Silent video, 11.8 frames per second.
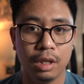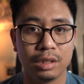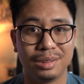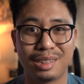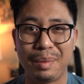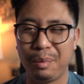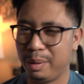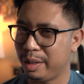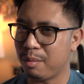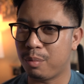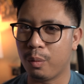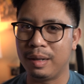So it's going to be
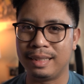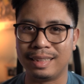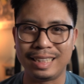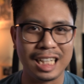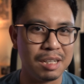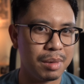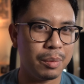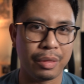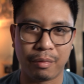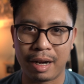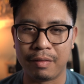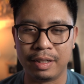really important to team up with
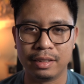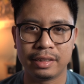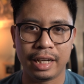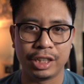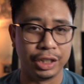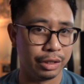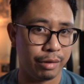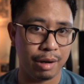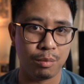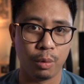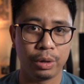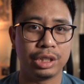the right real estate agent and the right
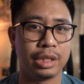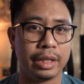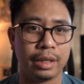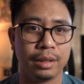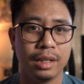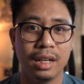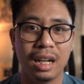mortgage lender